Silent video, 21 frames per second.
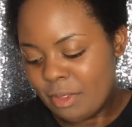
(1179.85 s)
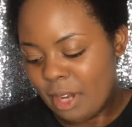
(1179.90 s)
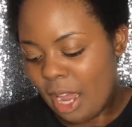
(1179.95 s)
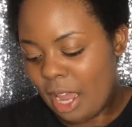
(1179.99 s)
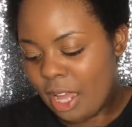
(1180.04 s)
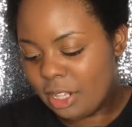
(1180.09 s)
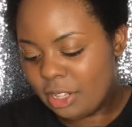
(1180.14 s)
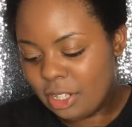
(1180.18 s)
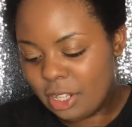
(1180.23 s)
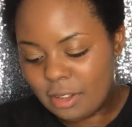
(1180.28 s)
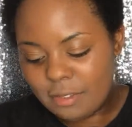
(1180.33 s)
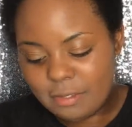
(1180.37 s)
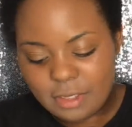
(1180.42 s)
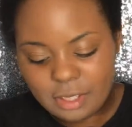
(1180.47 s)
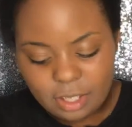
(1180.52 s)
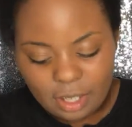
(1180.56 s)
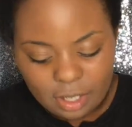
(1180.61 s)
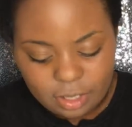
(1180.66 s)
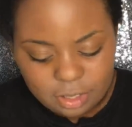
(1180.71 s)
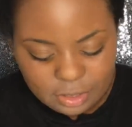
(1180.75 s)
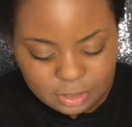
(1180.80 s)
I love the
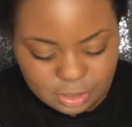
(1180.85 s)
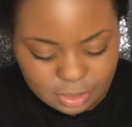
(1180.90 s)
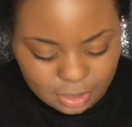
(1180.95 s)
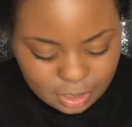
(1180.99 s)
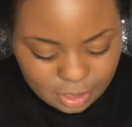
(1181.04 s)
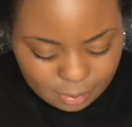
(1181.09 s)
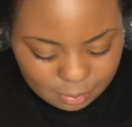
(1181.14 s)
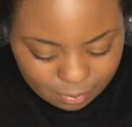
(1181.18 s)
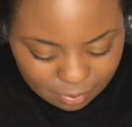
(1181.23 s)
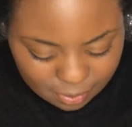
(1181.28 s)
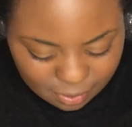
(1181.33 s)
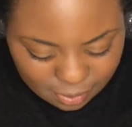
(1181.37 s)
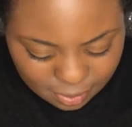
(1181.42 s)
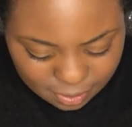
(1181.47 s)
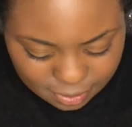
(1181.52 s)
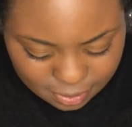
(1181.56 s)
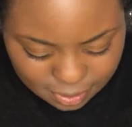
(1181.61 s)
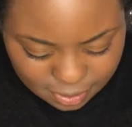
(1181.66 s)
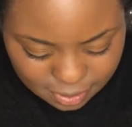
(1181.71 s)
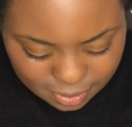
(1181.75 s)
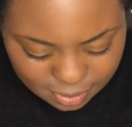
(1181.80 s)
color scheme for
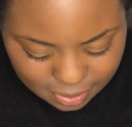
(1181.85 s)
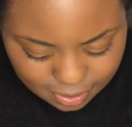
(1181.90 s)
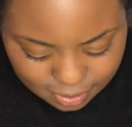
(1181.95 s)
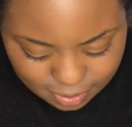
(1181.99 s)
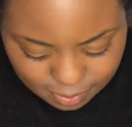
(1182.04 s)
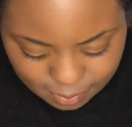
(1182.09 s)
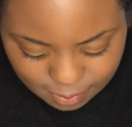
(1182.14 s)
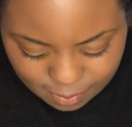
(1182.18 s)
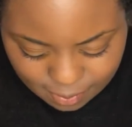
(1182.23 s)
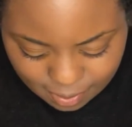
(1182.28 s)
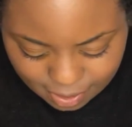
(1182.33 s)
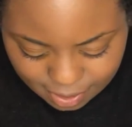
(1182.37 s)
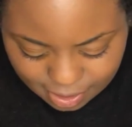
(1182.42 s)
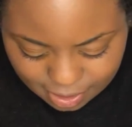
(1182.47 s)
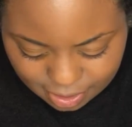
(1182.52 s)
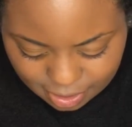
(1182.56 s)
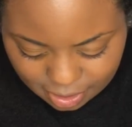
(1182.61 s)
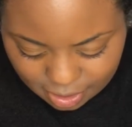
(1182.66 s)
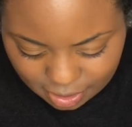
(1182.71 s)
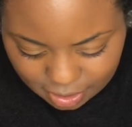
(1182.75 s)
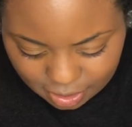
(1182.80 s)
this. This is
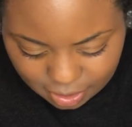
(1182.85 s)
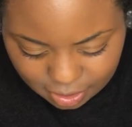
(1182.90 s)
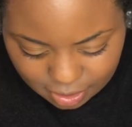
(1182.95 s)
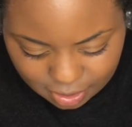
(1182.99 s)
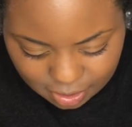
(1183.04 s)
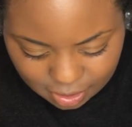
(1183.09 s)
amazing.